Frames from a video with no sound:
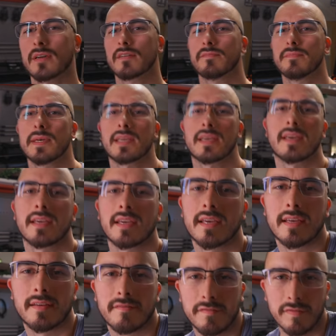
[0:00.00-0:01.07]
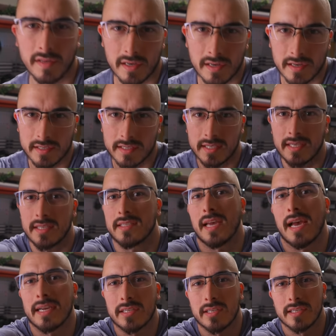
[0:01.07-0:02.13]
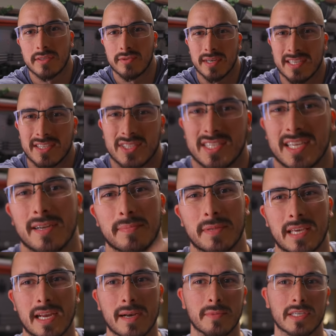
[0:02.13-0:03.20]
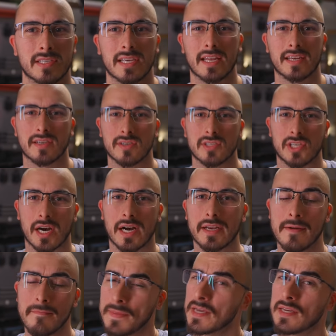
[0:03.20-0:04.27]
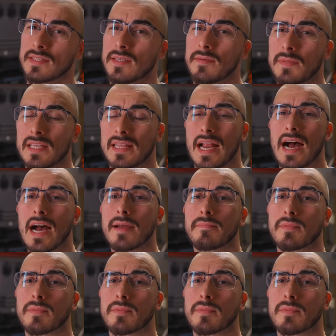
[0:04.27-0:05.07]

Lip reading: of making vlogs is actually trying to set up the camera to get a good shot. Something that I